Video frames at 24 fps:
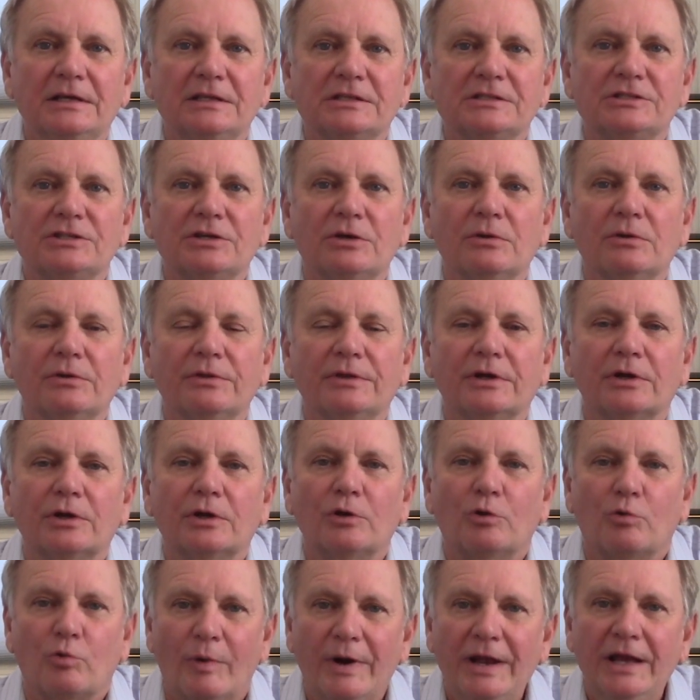So the
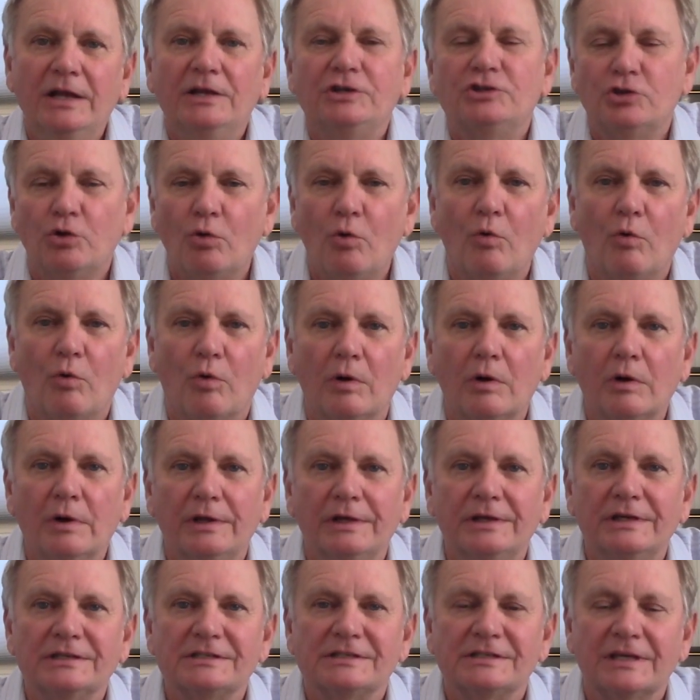
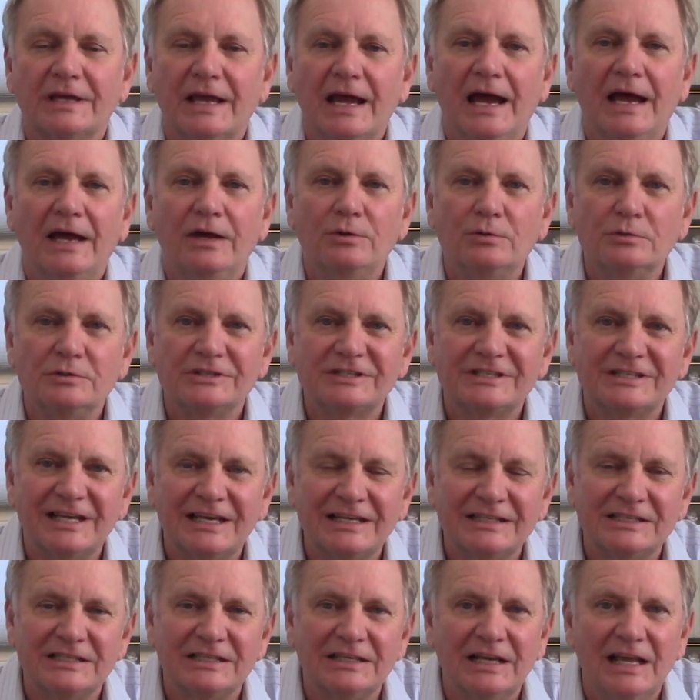grantor is the guy who
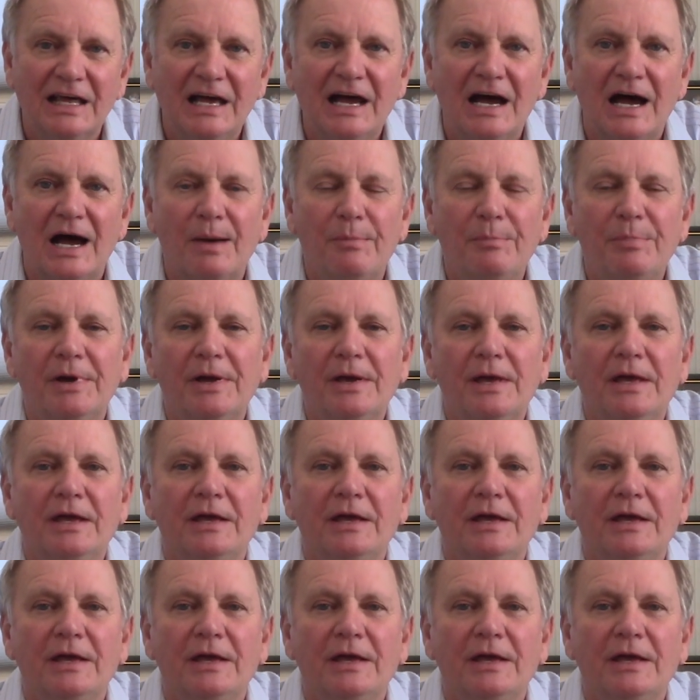sets it up.